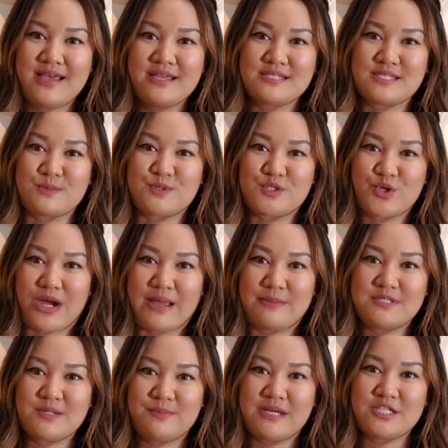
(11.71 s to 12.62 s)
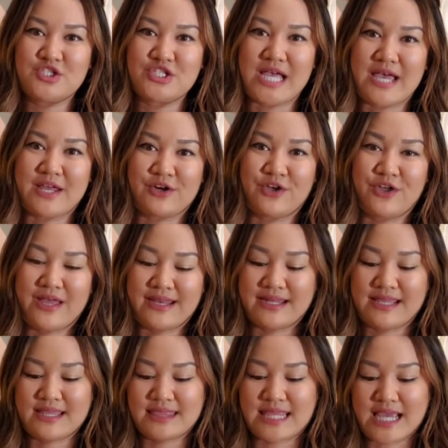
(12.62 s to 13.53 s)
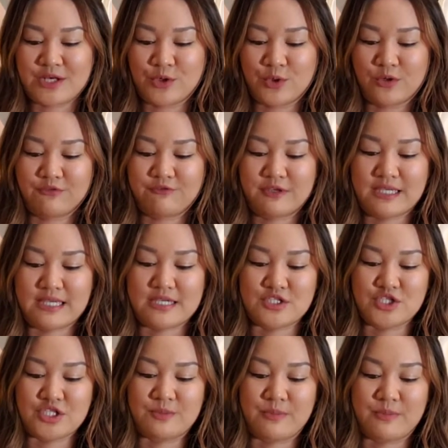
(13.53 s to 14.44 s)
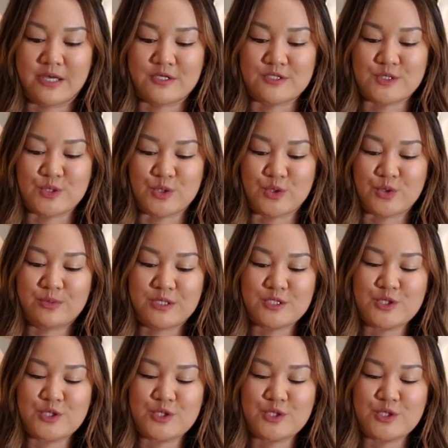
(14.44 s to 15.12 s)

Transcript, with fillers: subscribe to my channel, and hit that notification bell so you'll be